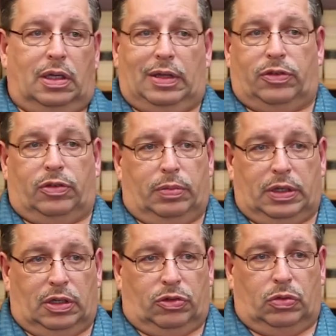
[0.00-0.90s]
and that's a
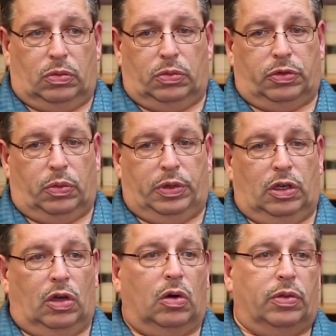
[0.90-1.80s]
big issue. So we
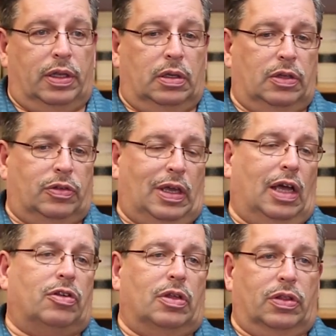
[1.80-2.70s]
know that it's
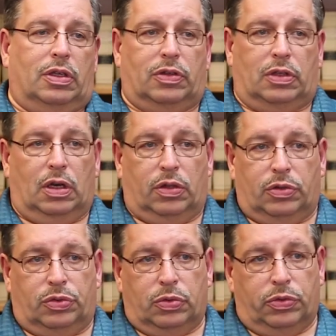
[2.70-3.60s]
catching things that the
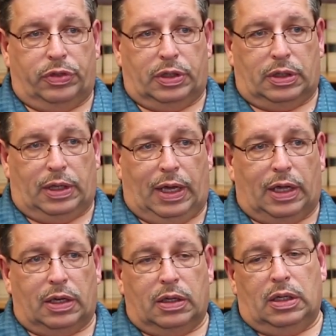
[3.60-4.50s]
other tools didn't get.